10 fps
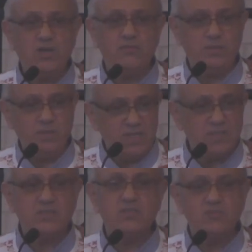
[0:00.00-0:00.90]
of the
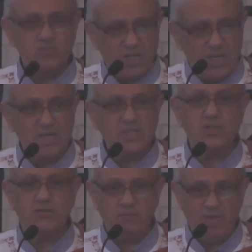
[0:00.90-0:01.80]
biggest trials
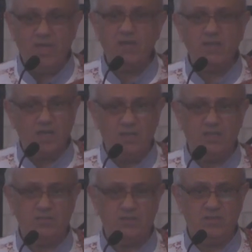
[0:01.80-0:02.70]
of mankind.
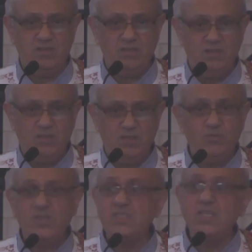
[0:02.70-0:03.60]

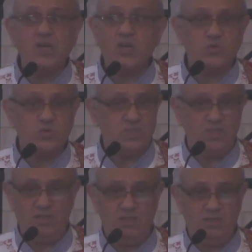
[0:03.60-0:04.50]
We seek
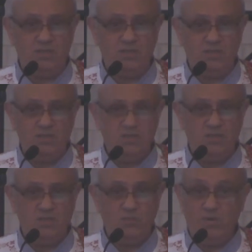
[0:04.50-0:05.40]
authority,
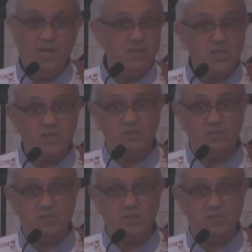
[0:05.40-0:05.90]
we love it.